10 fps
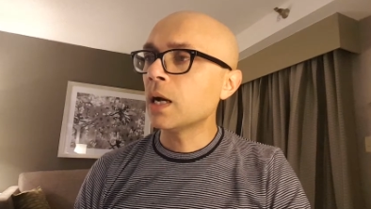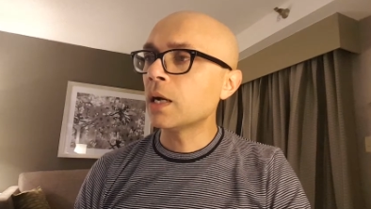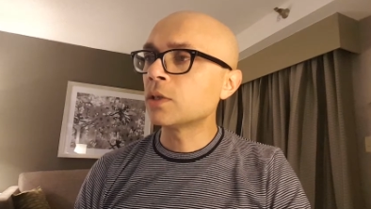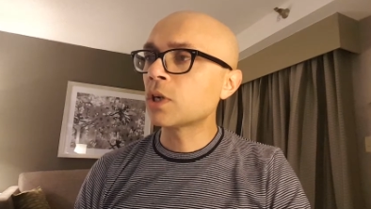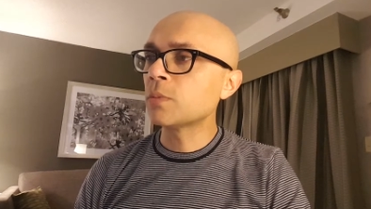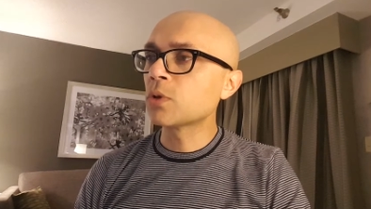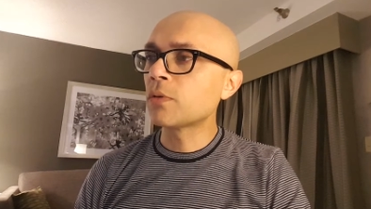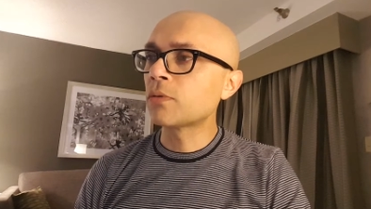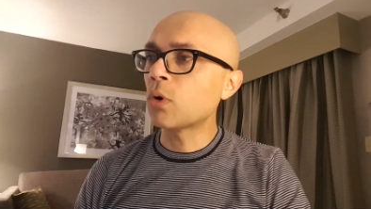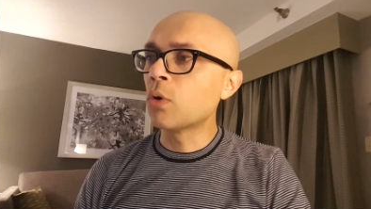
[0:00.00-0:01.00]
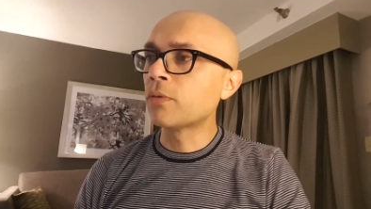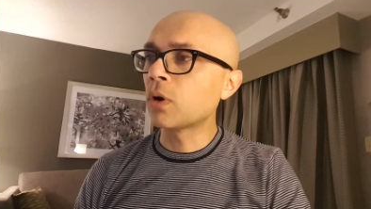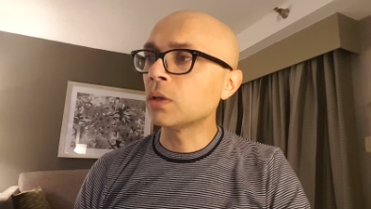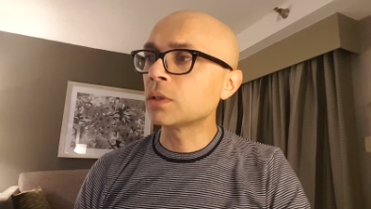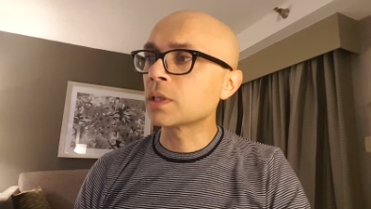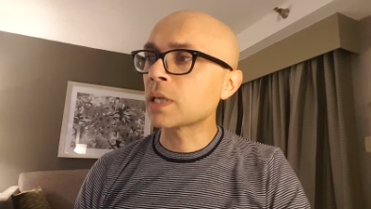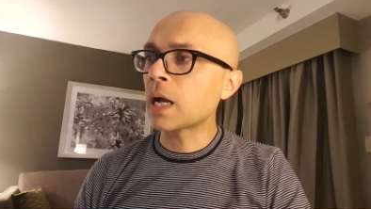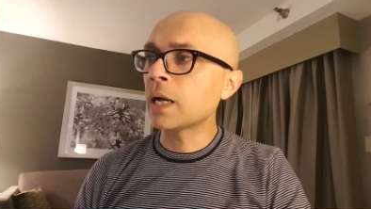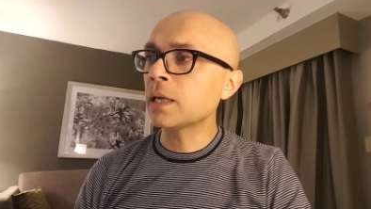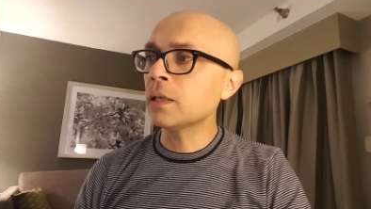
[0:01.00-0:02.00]
In terms of overall
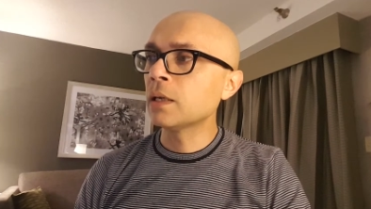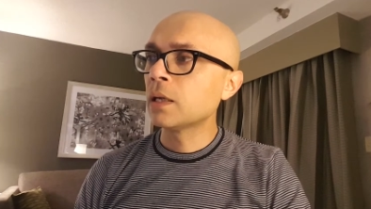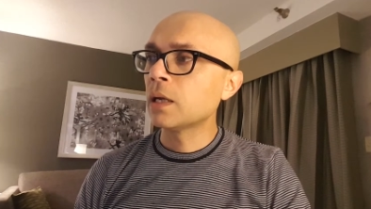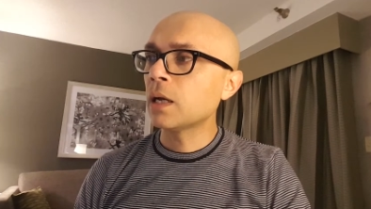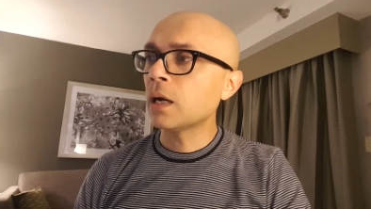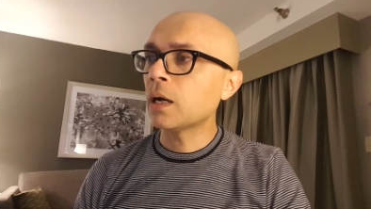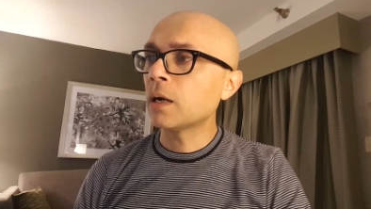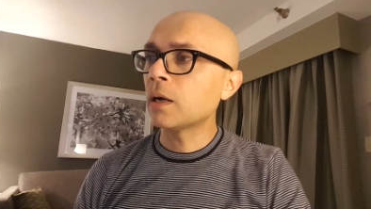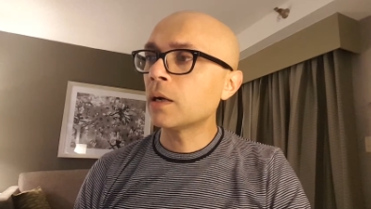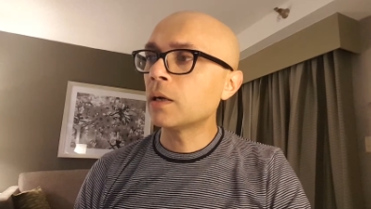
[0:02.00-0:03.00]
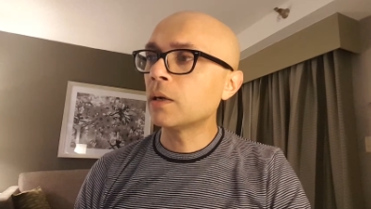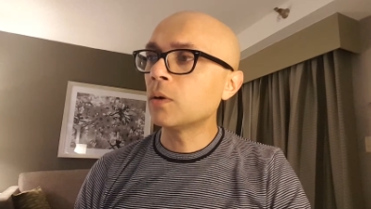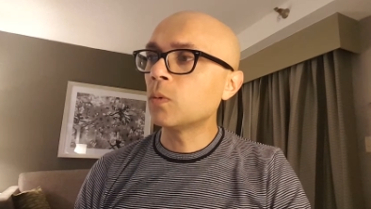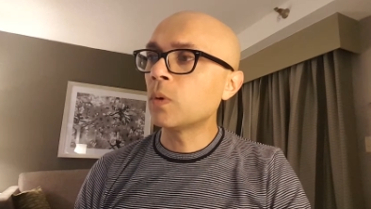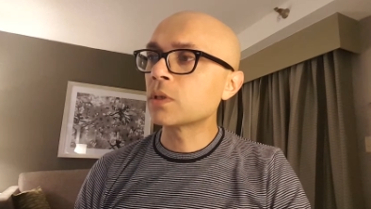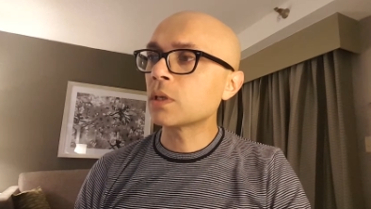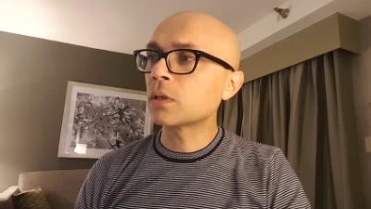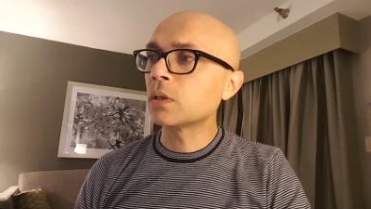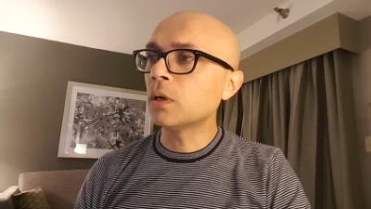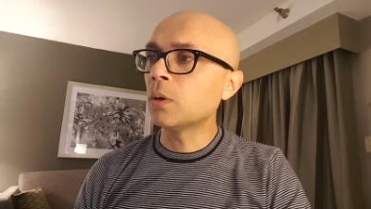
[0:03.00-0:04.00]
design, was it
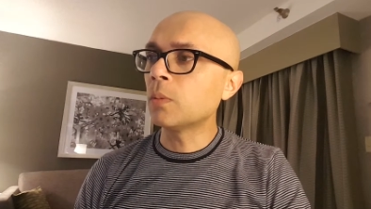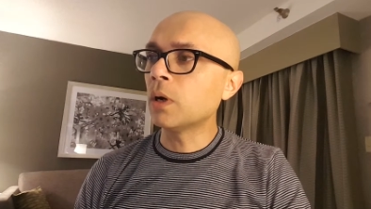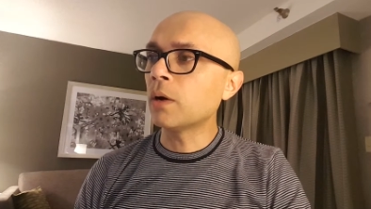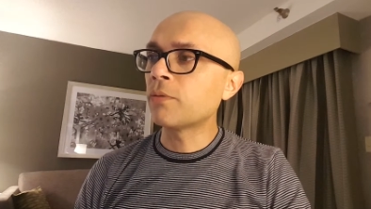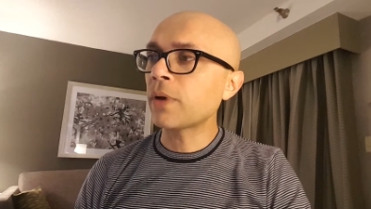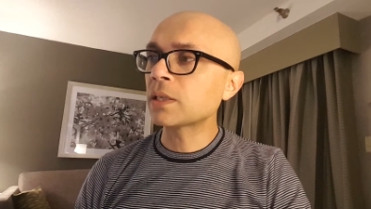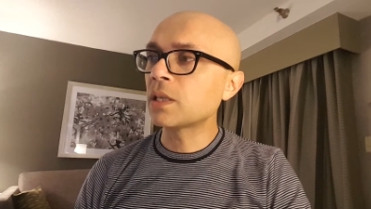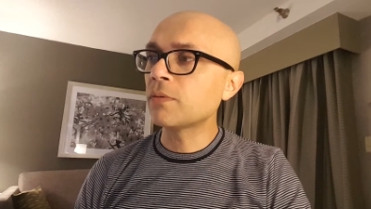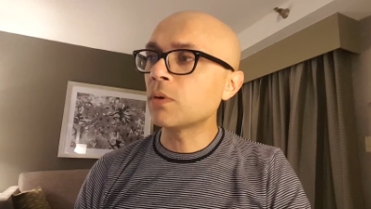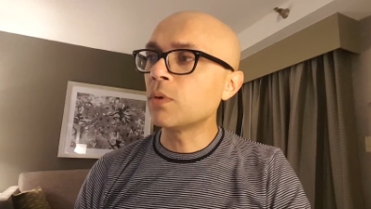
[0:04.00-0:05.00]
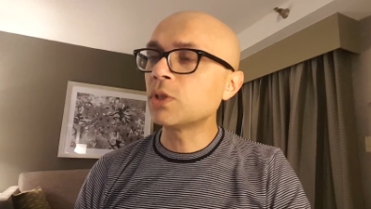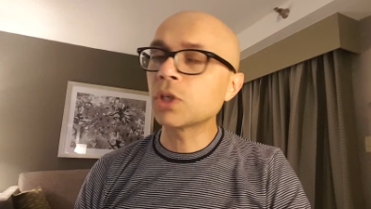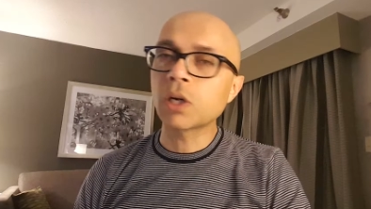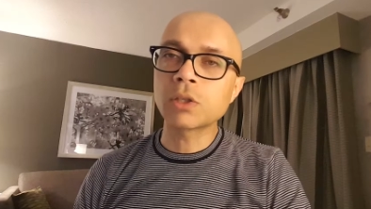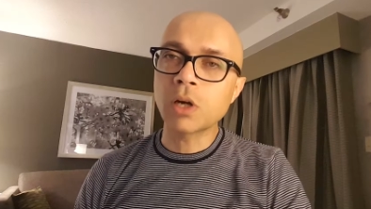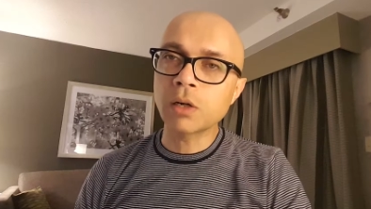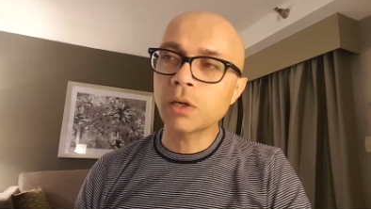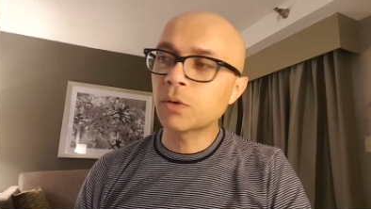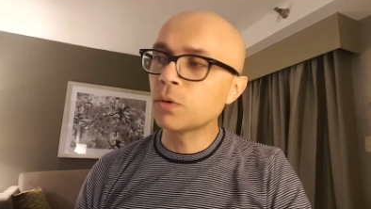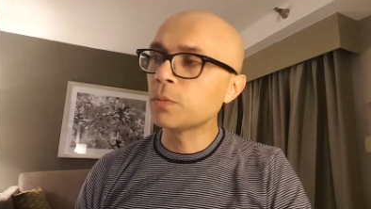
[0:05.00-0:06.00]
effective in reaching our
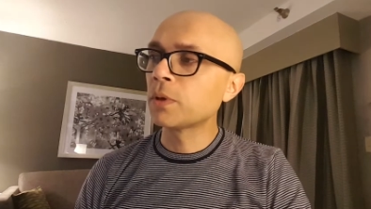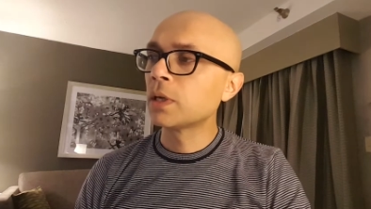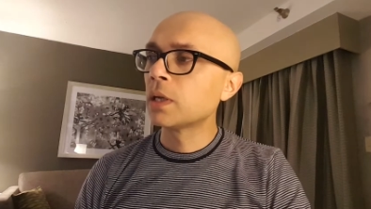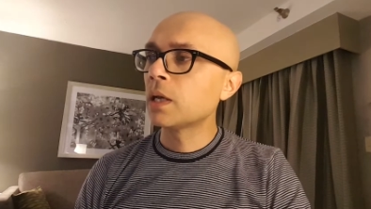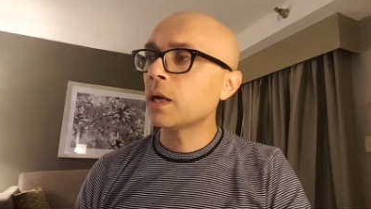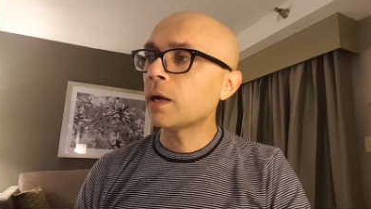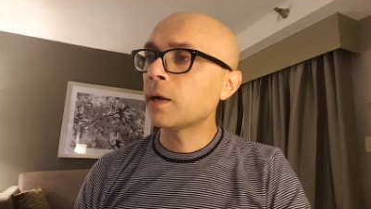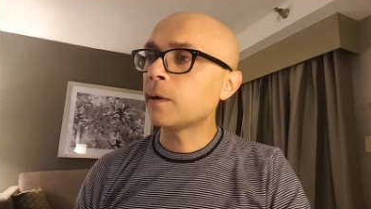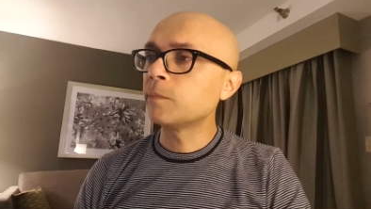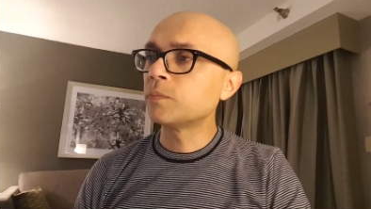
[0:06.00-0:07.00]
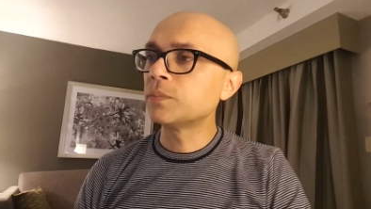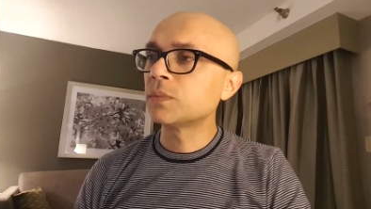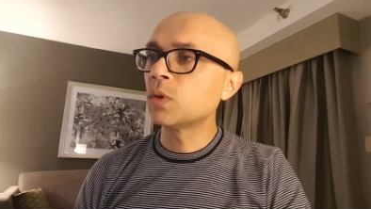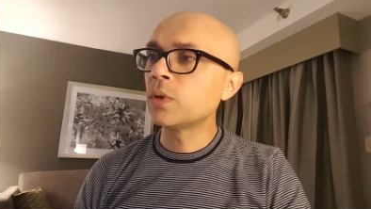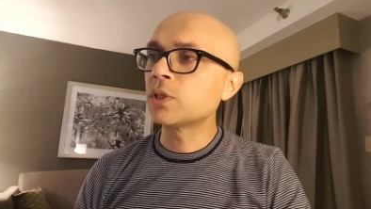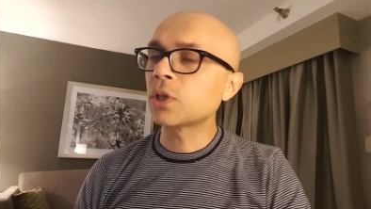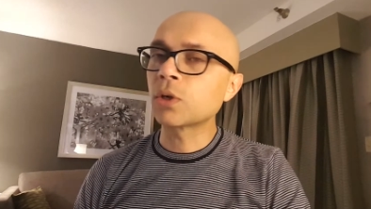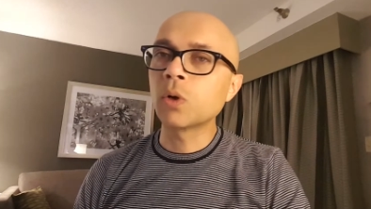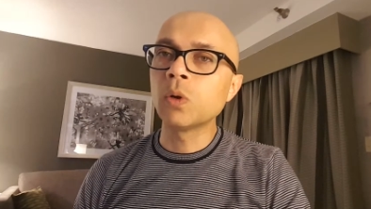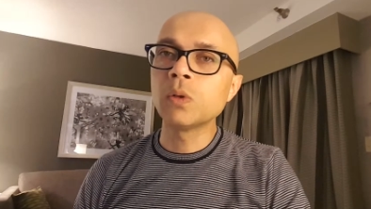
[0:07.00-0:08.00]
target group to reach their
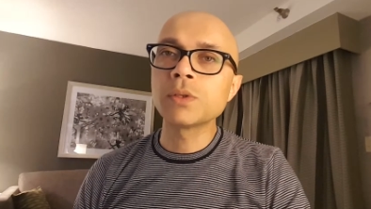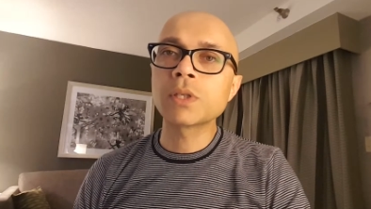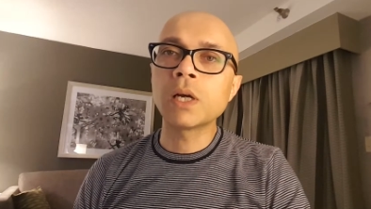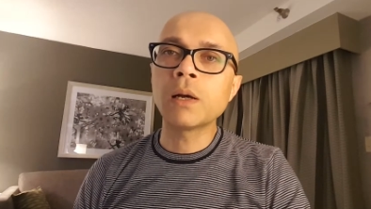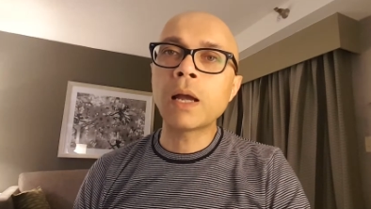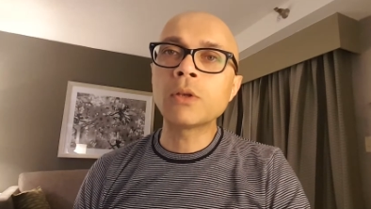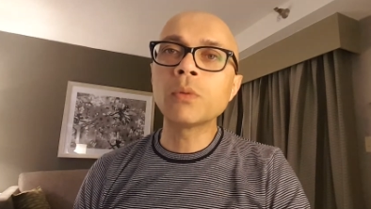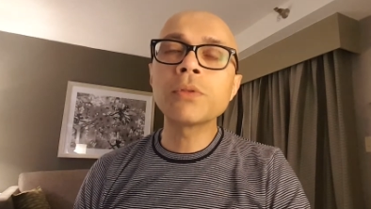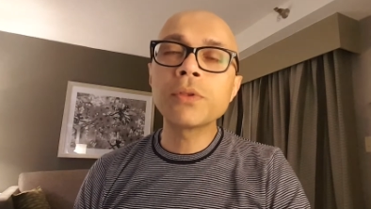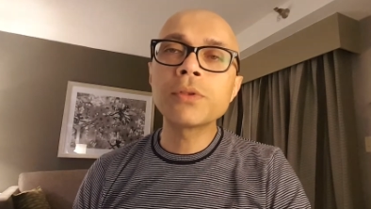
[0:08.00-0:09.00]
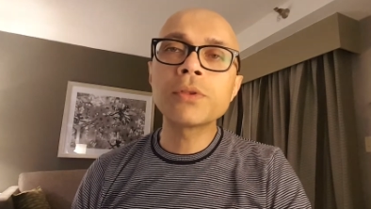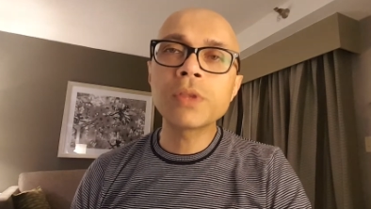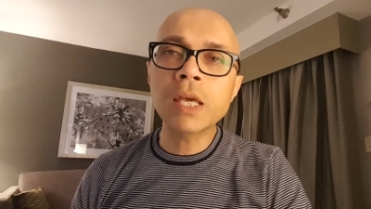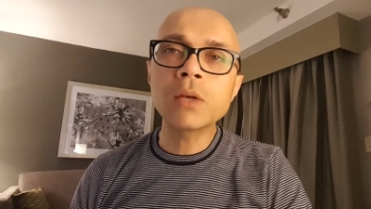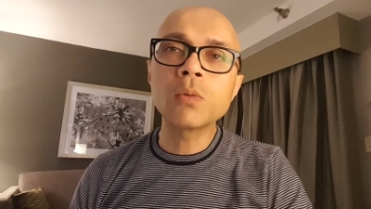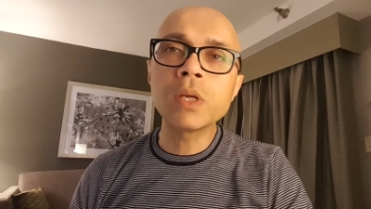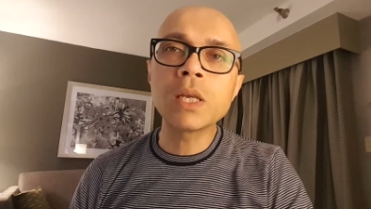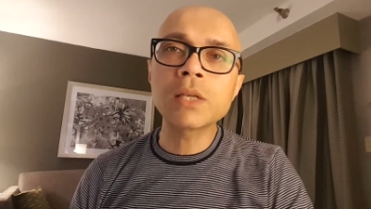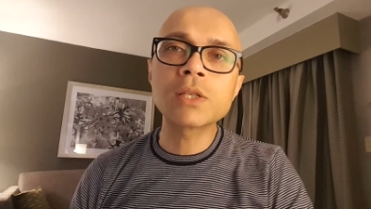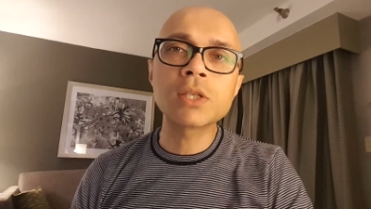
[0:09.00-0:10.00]
goals? I don't think we
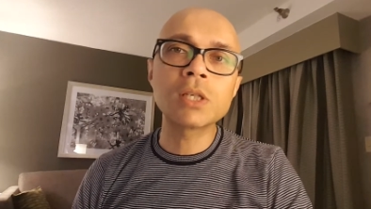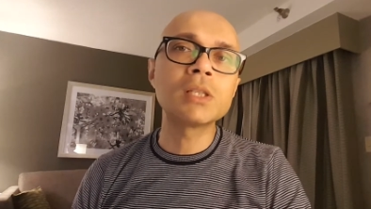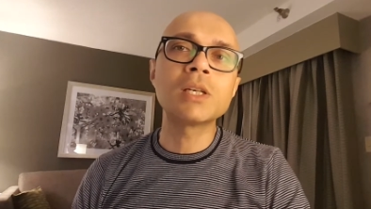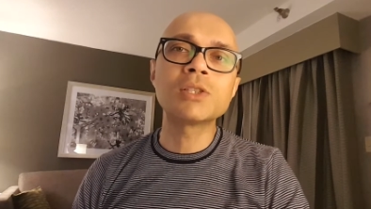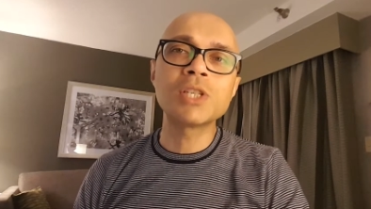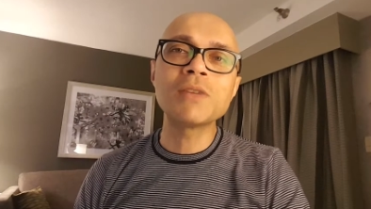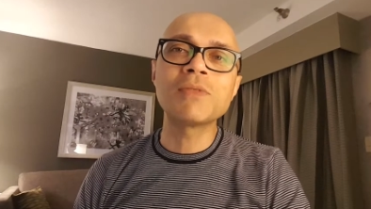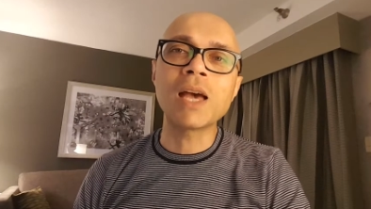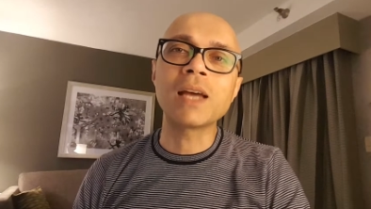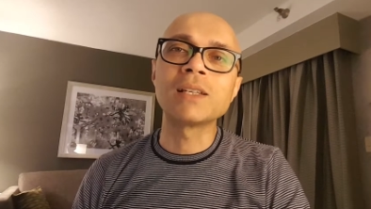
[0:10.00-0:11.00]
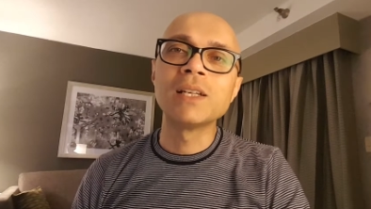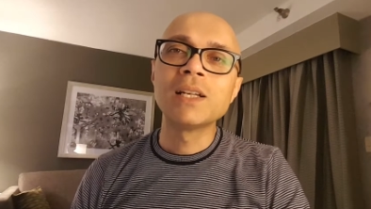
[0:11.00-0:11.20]
necessarily achieved that.